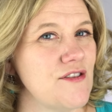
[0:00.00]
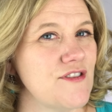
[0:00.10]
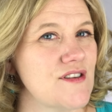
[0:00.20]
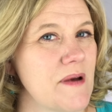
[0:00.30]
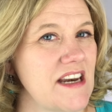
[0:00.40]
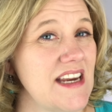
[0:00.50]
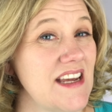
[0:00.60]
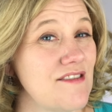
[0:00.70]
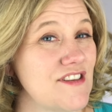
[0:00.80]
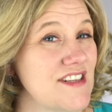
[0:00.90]

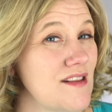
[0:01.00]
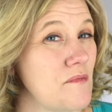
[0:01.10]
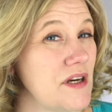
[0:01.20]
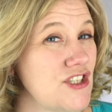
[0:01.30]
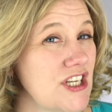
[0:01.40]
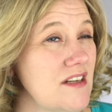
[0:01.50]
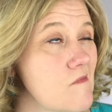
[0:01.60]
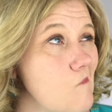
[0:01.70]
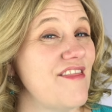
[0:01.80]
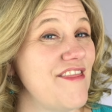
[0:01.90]
overspending if it's in the budget?
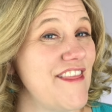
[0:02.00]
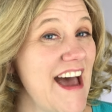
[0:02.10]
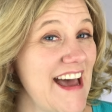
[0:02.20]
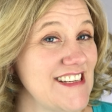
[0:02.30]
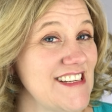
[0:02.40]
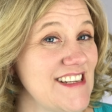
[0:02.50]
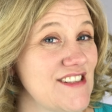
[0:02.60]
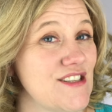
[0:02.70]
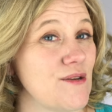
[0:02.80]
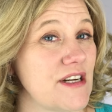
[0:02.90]
That
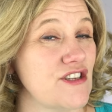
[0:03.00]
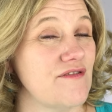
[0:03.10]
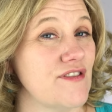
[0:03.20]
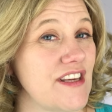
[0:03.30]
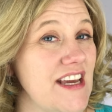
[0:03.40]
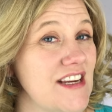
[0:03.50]
is the question for the